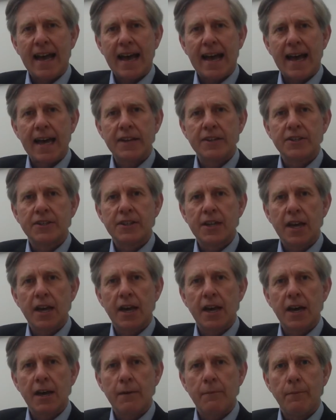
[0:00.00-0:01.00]
And
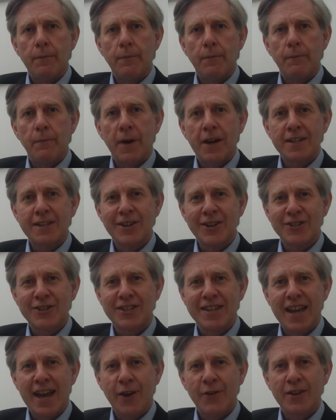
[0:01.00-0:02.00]
my
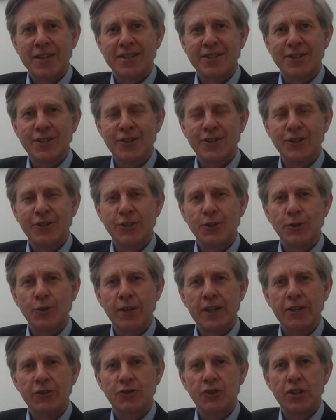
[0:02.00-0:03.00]
task now is to
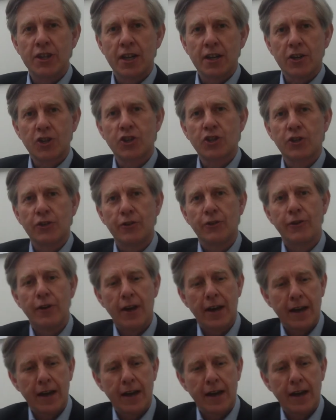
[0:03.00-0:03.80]
do an introduction